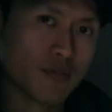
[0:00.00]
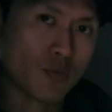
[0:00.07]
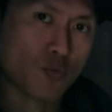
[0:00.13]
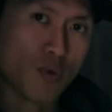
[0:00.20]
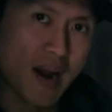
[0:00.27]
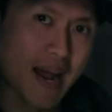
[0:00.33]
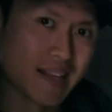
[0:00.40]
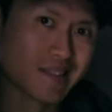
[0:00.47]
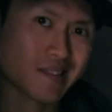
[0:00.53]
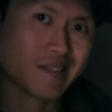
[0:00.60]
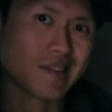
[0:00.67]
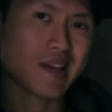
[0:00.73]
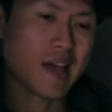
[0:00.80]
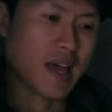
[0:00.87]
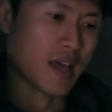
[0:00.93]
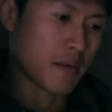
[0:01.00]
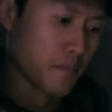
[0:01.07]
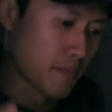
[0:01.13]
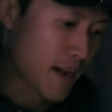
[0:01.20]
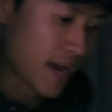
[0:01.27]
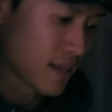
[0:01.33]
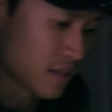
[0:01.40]
rats and
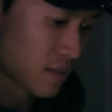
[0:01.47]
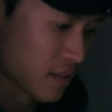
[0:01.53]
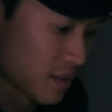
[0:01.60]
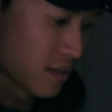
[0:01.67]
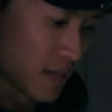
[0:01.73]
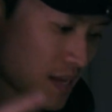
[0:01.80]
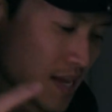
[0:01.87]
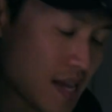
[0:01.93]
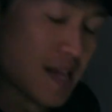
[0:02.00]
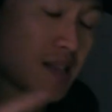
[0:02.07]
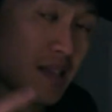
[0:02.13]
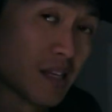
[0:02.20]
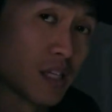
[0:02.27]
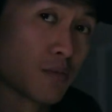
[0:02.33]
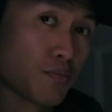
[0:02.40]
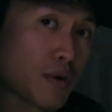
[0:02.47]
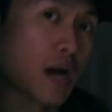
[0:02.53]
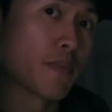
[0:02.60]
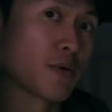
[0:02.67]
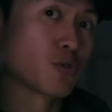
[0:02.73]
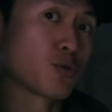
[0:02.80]
mices in this property,